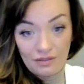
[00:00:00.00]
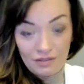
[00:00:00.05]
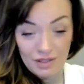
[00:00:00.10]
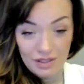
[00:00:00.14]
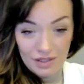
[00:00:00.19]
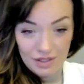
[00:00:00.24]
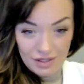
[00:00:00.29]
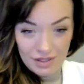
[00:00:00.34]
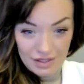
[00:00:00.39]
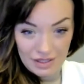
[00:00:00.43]
of
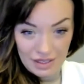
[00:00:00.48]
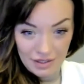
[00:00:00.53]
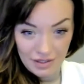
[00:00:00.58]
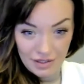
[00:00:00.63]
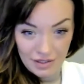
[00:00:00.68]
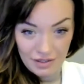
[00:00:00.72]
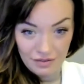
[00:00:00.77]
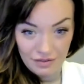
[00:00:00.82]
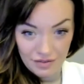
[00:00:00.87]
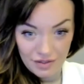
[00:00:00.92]
the
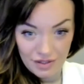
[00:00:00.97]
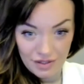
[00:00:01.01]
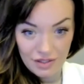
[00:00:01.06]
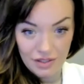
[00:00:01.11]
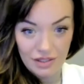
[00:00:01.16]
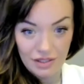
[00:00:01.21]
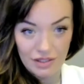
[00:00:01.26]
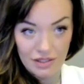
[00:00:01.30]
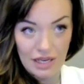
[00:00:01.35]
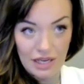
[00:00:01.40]

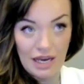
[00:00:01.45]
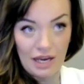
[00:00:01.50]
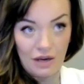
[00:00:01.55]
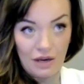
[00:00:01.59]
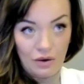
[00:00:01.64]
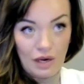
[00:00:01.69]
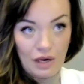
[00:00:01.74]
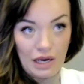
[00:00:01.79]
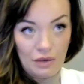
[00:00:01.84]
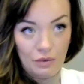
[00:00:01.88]
incentives is that's
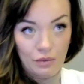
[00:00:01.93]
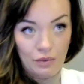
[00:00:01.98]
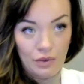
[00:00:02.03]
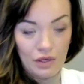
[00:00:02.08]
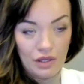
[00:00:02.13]
how I